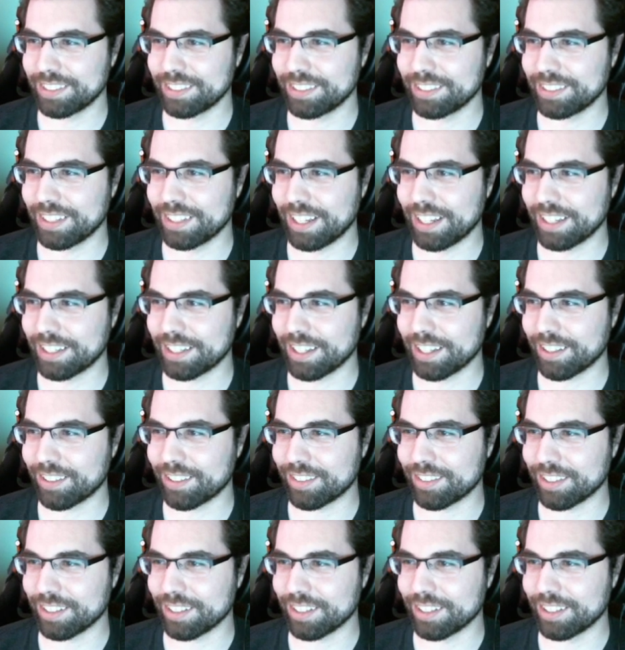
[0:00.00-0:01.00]
I
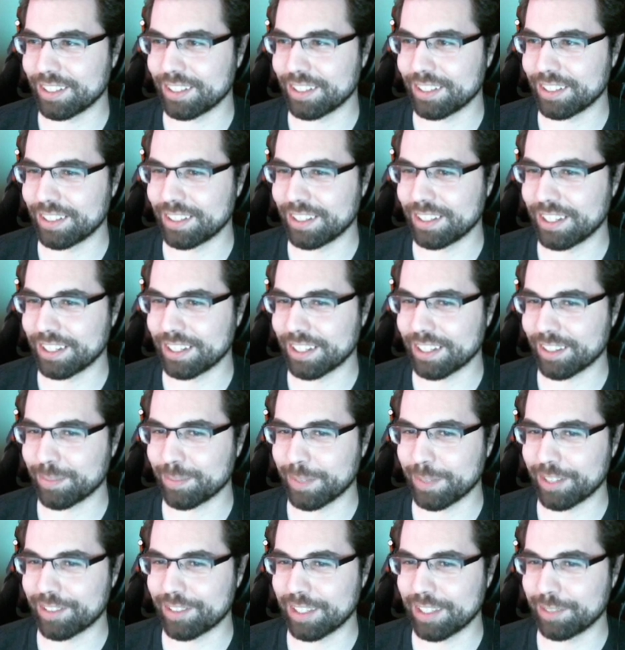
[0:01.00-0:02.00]
guess
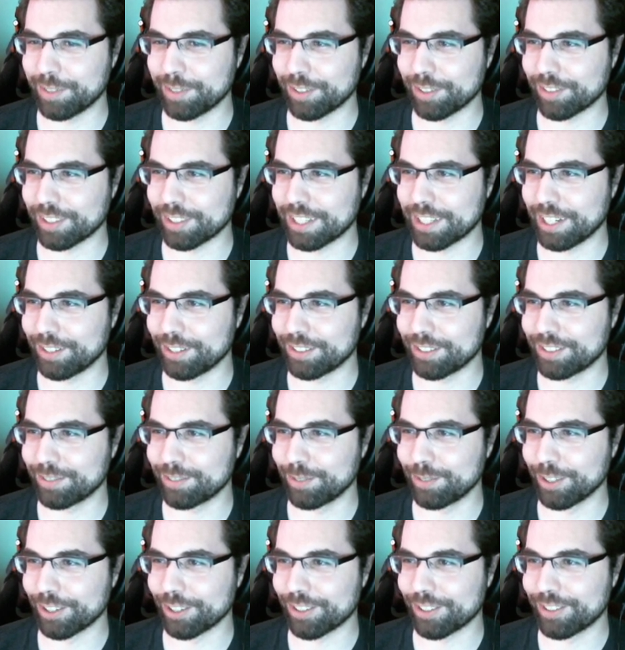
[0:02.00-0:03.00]
my savings account
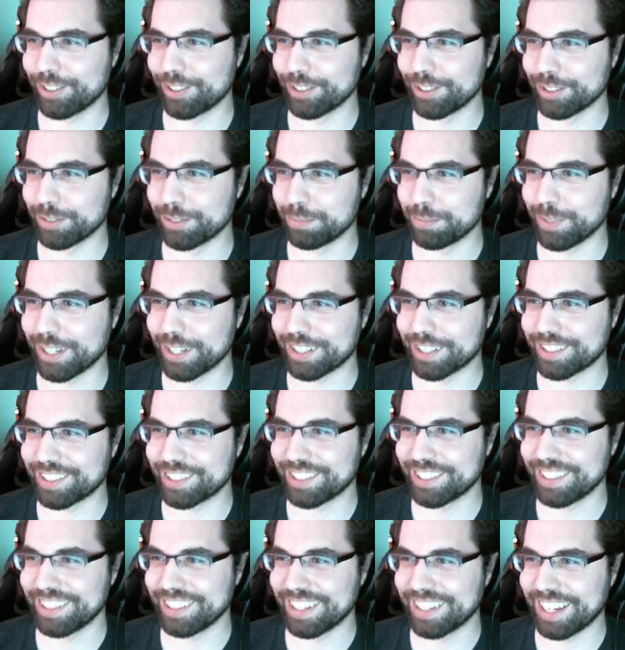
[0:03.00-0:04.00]
works too, but
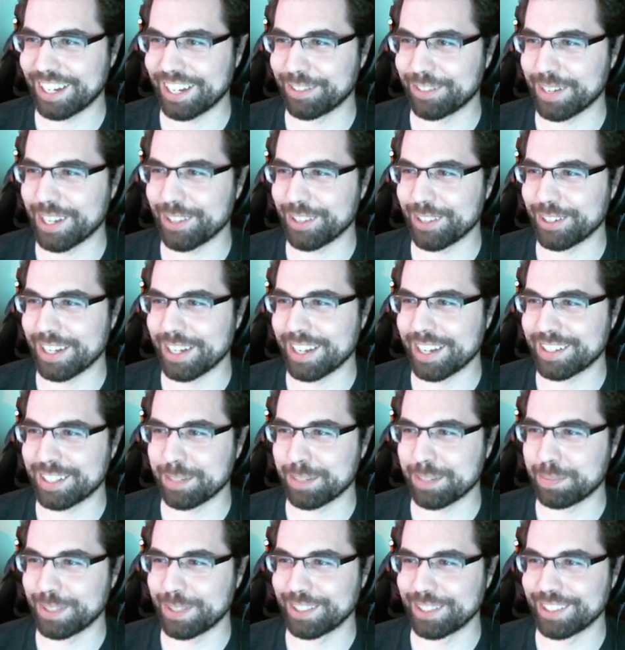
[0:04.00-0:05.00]
I'd rather not
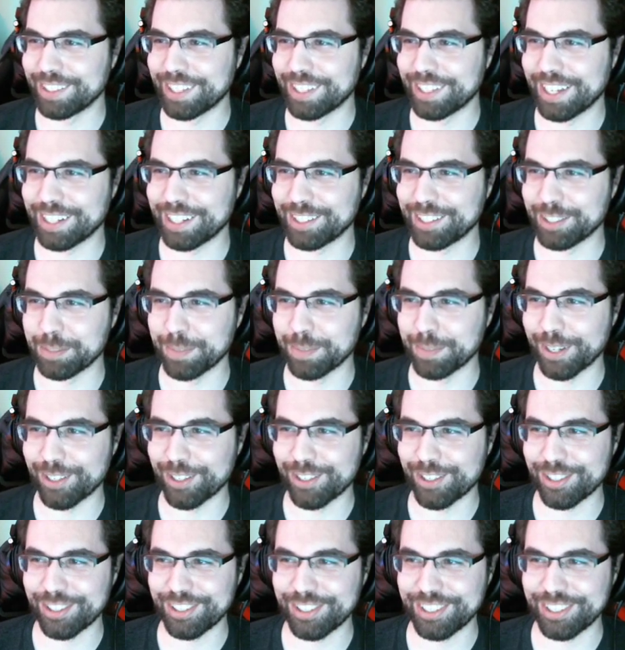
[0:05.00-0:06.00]
dip into that too
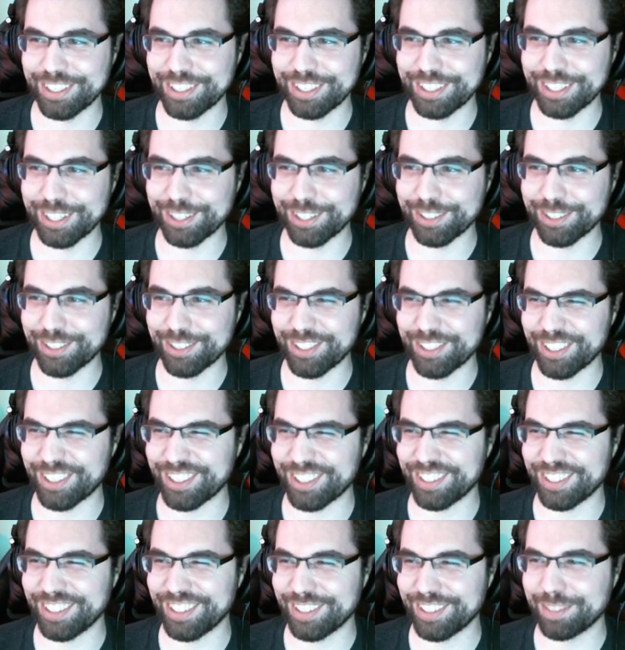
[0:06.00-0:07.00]
much,
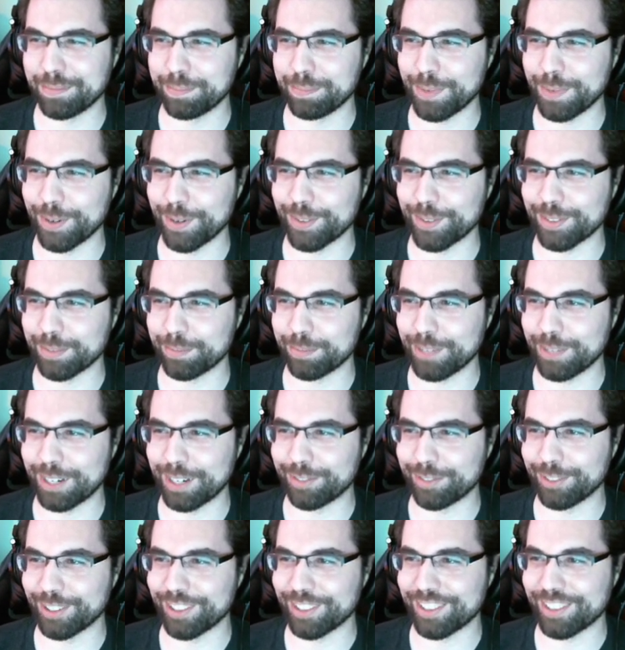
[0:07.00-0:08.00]
just personal
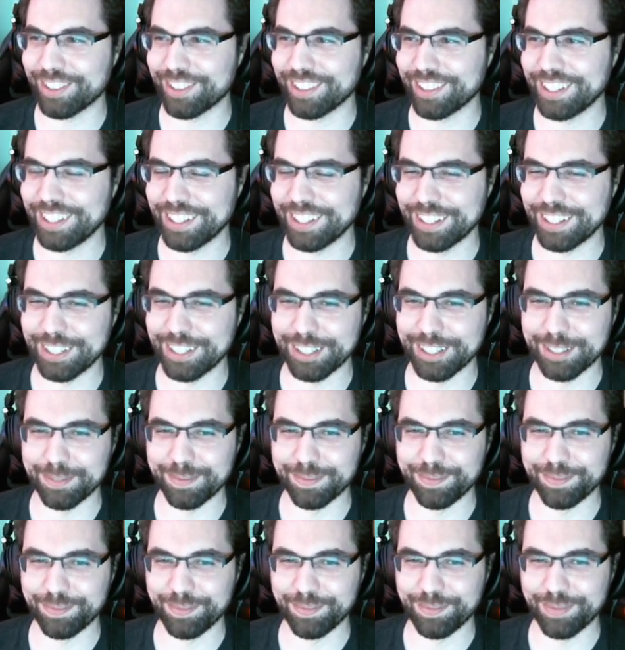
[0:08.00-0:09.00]
preference.
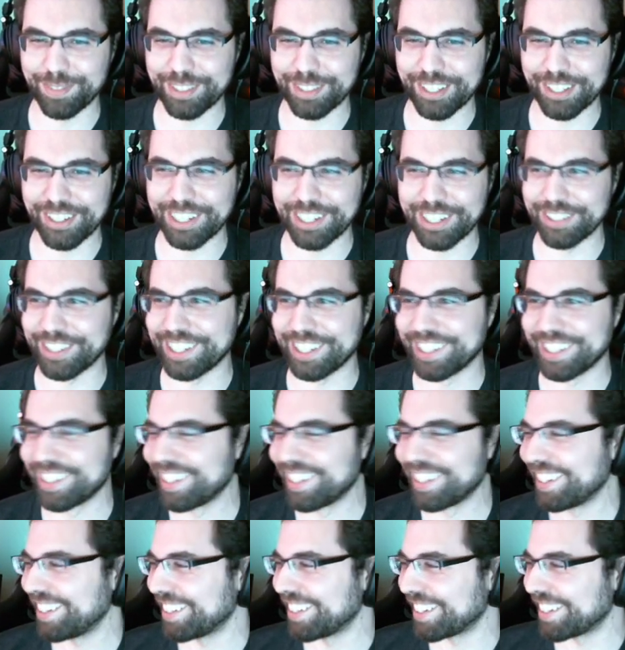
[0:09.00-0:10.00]
So anyway,
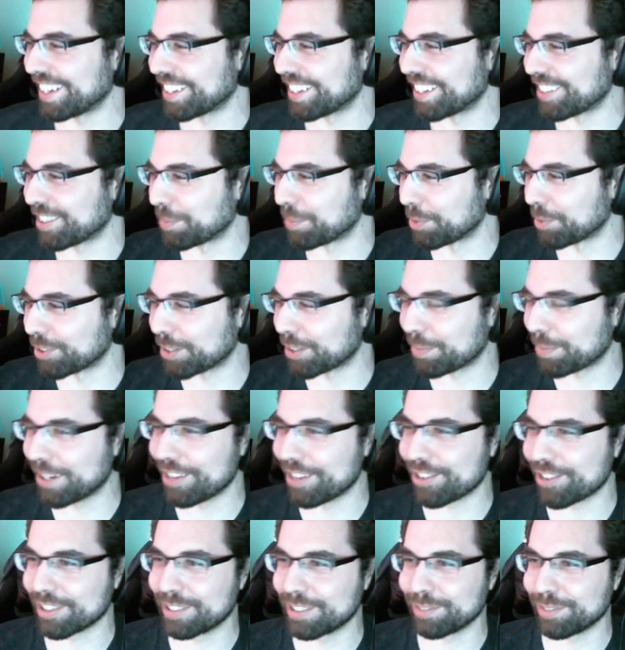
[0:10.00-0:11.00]
yeah, support the
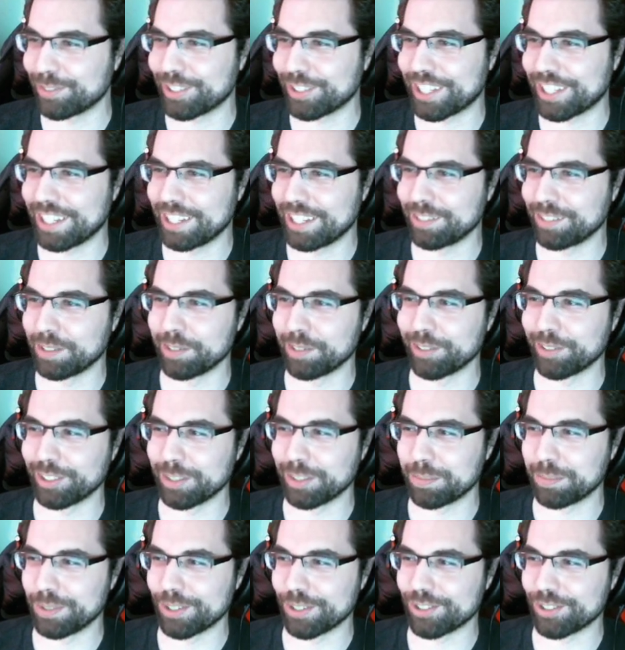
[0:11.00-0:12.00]
project if you can. We really
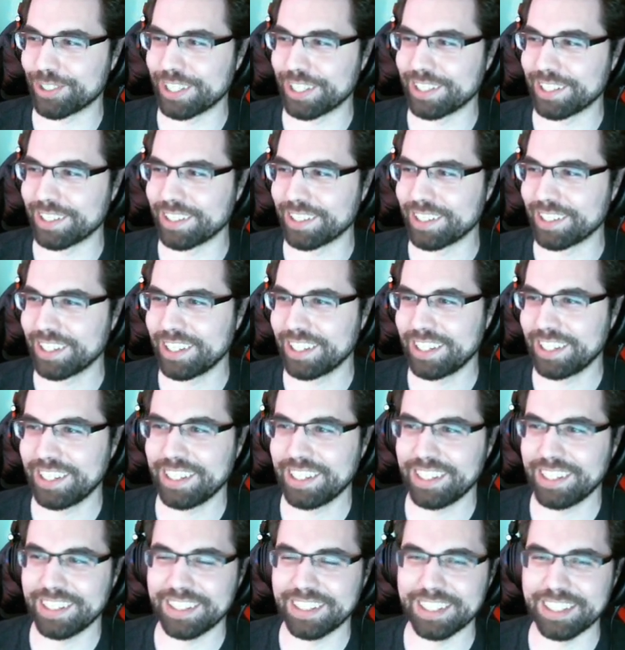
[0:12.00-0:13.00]
appreciate it,
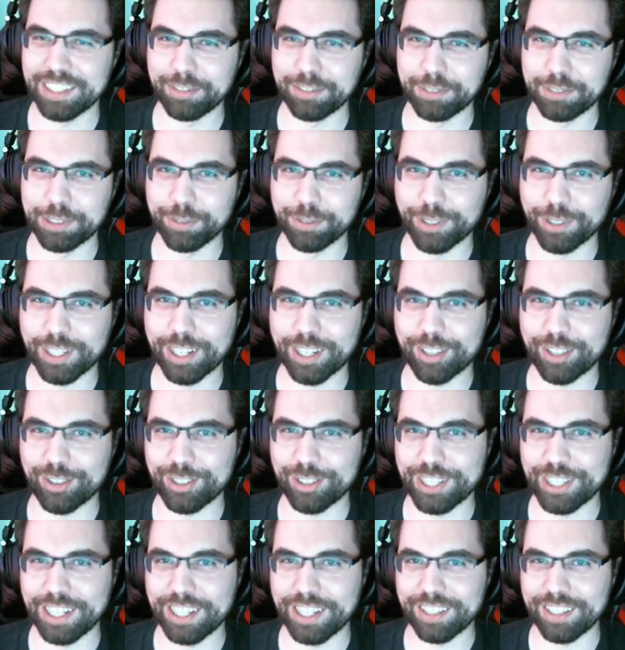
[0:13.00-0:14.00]
and we will catch you
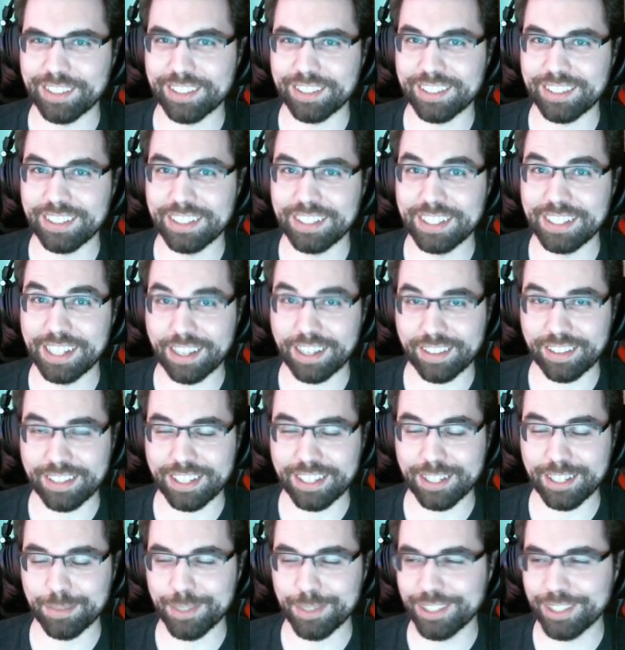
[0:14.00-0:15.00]
guys next time.